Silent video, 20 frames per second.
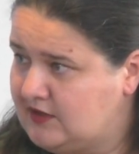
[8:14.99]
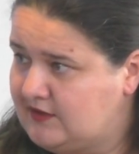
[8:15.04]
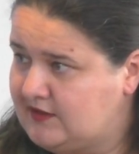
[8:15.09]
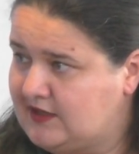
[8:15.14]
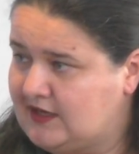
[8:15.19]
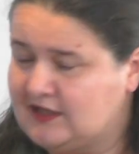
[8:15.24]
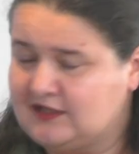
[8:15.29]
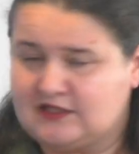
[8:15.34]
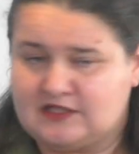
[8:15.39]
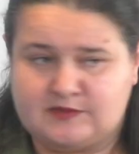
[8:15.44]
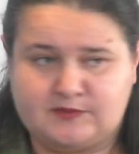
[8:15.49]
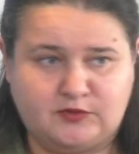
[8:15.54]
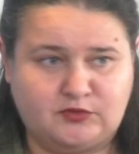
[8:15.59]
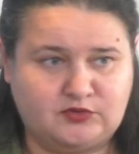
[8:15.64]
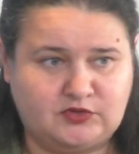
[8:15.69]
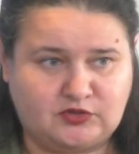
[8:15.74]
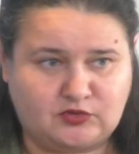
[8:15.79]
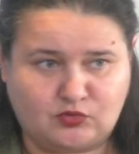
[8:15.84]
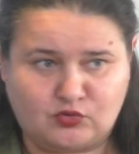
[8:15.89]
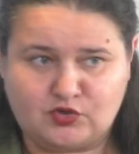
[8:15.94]
The
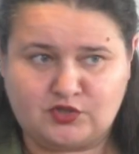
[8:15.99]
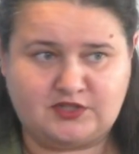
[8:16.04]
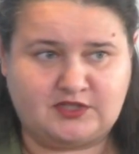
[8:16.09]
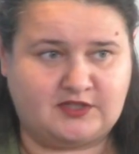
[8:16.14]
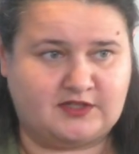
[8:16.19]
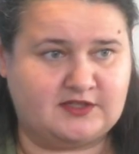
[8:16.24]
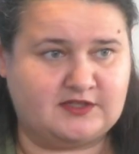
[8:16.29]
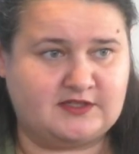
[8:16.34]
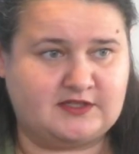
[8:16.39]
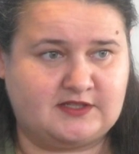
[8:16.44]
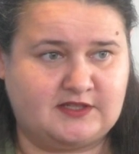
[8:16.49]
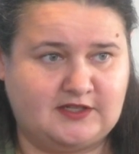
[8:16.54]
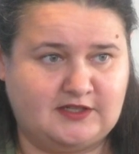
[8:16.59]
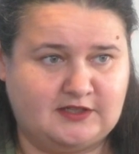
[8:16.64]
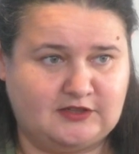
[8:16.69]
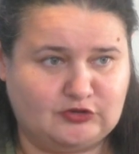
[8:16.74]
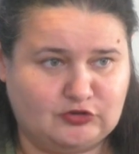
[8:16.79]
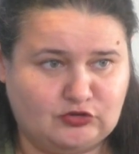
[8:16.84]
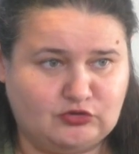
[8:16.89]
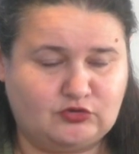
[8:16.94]
unexploded ordnance,
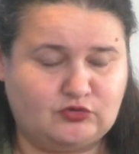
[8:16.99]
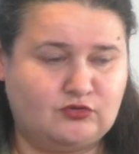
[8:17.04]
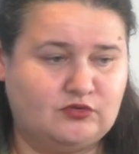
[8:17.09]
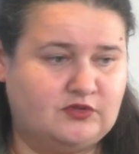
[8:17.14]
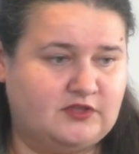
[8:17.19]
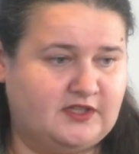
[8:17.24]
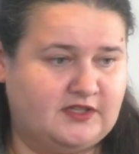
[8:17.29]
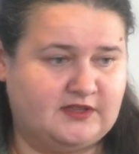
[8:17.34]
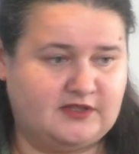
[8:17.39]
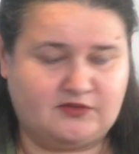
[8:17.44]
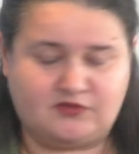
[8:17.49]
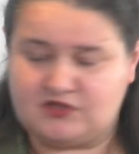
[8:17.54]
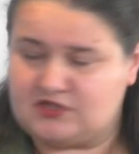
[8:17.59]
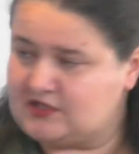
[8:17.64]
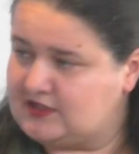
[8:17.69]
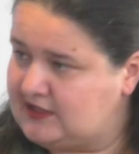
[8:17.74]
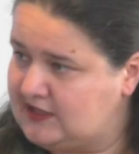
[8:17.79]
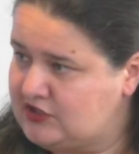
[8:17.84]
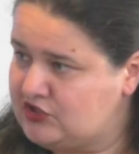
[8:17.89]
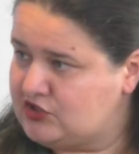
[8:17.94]
not only in the
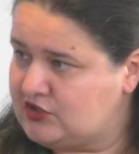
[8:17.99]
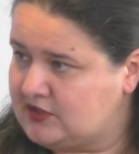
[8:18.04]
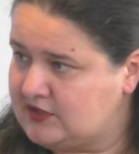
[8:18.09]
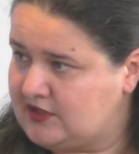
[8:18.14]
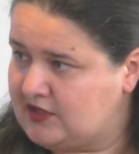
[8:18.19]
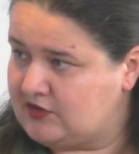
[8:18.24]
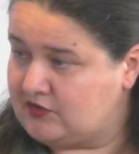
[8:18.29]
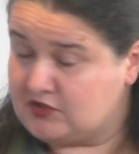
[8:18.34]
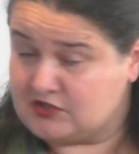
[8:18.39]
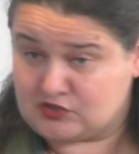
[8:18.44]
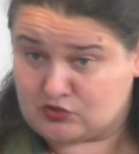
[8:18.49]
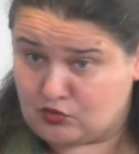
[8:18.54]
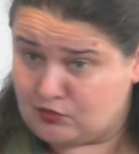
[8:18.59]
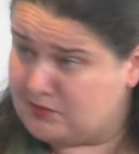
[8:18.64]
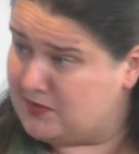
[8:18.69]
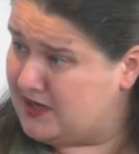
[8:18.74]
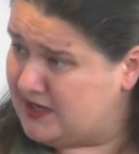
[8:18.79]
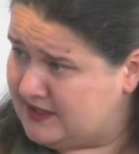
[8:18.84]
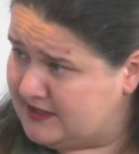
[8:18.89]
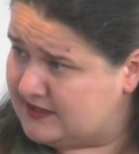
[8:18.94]
residential areas or
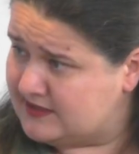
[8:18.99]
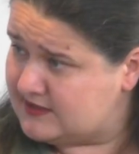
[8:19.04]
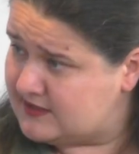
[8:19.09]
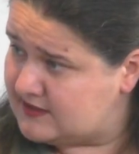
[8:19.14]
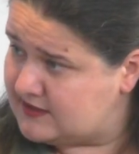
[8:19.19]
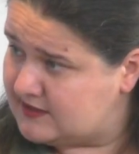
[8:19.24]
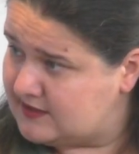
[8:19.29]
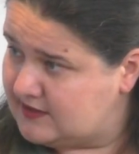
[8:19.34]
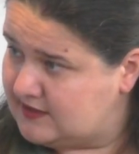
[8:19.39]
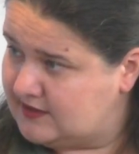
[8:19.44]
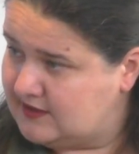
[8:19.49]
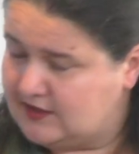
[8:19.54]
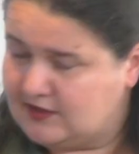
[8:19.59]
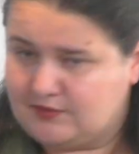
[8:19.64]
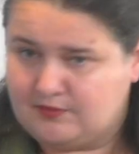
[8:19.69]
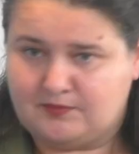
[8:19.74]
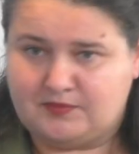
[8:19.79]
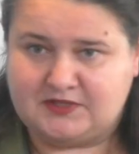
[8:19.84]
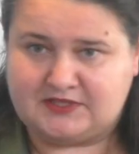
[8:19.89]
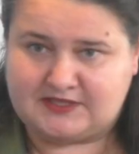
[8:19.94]
mines,
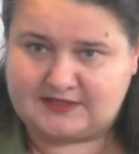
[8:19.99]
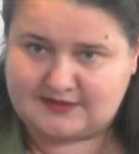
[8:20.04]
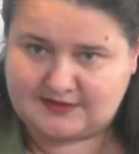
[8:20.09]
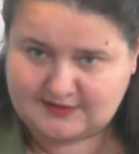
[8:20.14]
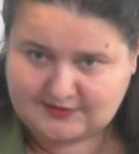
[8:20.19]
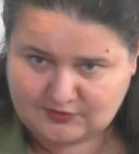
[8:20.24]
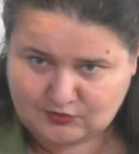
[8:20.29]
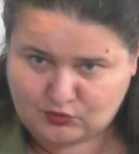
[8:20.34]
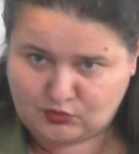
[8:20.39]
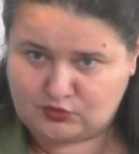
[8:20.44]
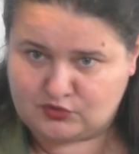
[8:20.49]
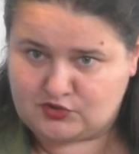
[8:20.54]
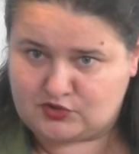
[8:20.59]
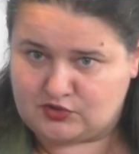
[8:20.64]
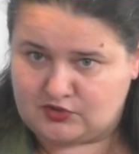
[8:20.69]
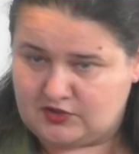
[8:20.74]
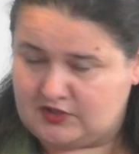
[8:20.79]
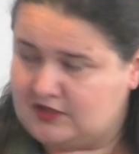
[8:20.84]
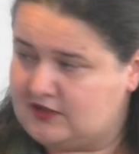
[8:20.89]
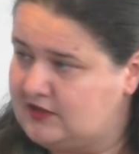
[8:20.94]
but
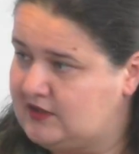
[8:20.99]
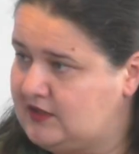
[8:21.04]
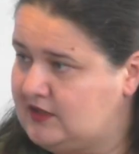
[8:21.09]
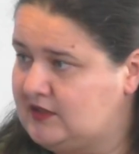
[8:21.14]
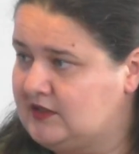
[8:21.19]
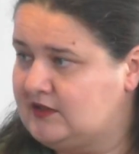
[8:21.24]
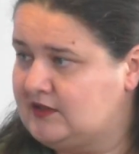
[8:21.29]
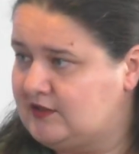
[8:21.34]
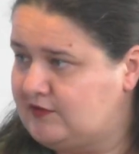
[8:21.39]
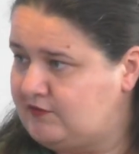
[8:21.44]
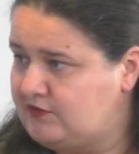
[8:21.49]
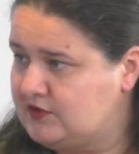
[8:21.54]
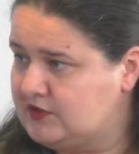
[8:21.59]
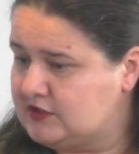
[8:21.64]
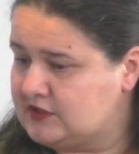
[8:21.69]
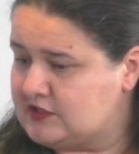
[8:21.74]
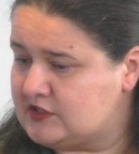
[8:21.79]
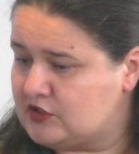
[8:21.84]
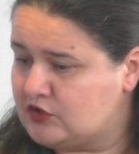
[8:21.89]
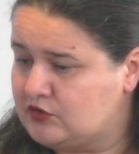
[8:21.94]
also in the in the
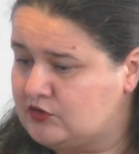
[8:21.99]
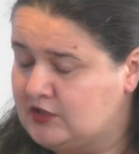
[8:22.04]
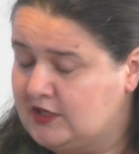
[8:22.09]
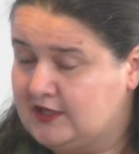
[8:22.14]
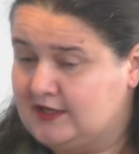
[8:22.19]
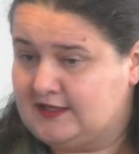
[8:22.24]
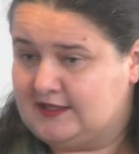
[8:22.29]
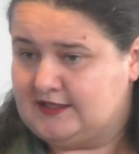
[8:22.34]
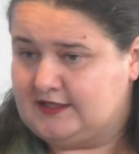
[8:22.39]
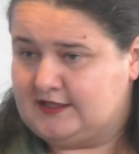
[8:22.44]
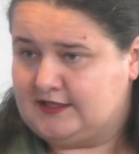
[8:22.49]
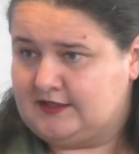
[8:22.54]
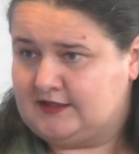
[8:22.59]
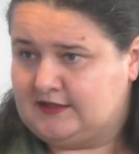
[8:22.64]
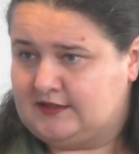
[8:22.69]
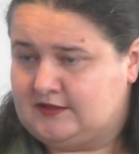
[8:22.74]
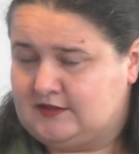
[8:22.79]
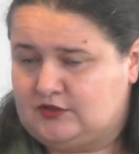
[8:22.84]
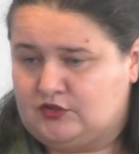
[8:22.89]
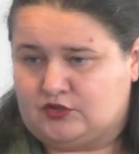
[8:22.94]
field. So,
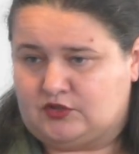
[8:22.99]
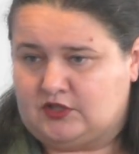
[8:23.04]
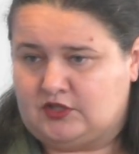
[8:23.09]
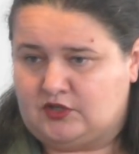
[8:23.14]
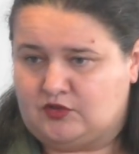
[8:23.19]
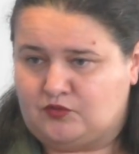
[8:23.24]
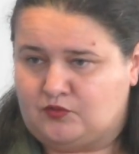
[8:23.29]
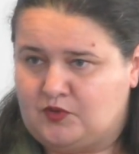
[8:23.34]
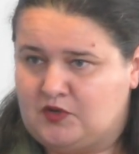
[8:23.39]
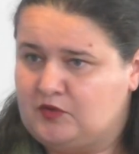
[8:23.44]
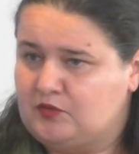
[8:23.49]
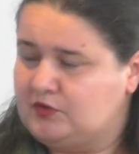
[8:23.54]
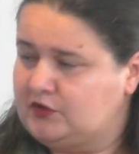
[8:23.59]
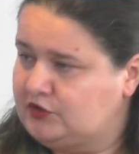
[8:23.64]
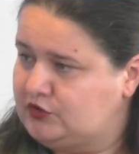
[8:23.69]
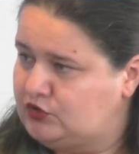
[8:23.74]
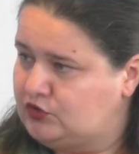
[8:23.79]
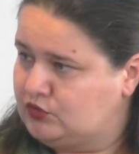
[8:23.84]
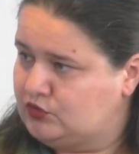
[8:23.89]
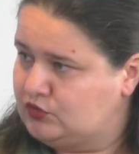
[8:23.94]
uh, look, you know, we will
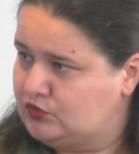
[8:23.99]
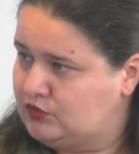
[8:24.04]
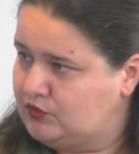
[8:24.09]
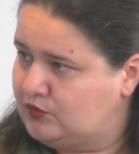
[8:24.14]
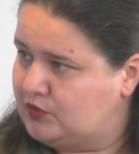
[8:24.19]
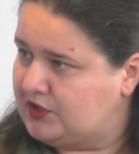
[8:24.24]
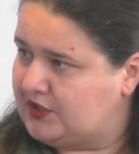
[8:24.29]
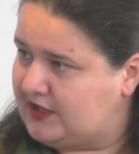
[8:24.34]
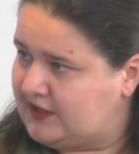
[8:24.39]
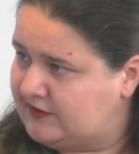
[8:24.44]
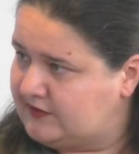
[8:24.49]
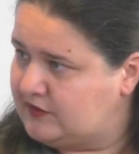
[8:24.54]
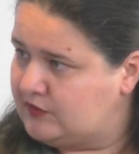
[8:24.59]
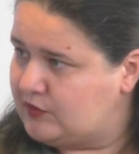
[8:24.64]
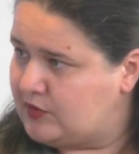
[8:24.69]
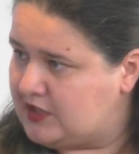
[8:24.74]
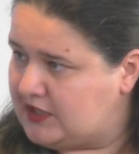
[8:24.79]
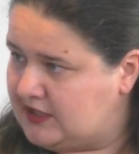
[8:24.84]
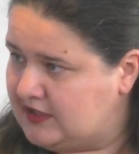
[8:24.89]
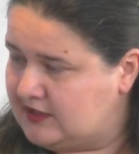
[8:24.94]
do whatever
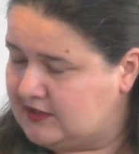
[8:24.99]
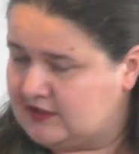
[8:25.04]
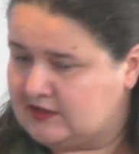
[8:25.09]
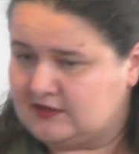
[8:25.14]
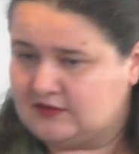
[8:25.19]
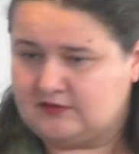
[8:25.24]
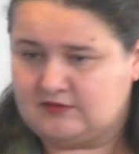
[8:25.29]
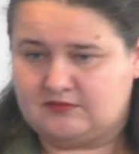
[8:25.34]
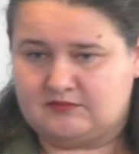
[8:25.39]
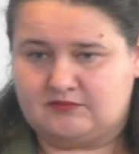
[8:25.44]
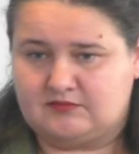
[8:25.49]
we can